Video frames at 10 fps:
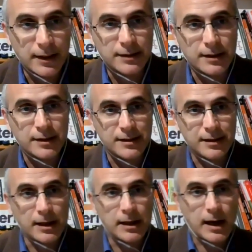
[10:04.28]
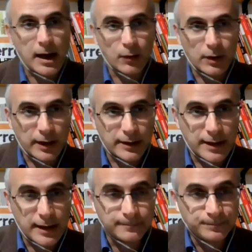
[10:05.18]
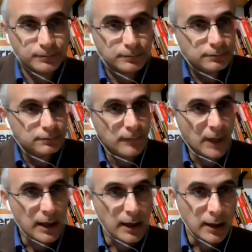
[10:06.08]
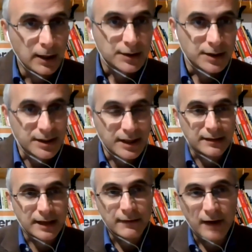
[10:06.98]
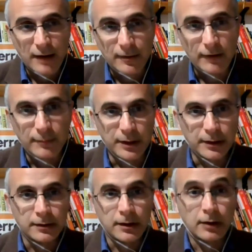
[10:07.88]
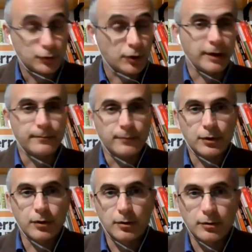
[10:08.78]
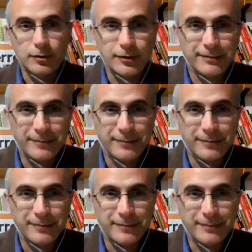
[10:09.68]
is still our idea. Since that time, I've been, sorry, go ahead.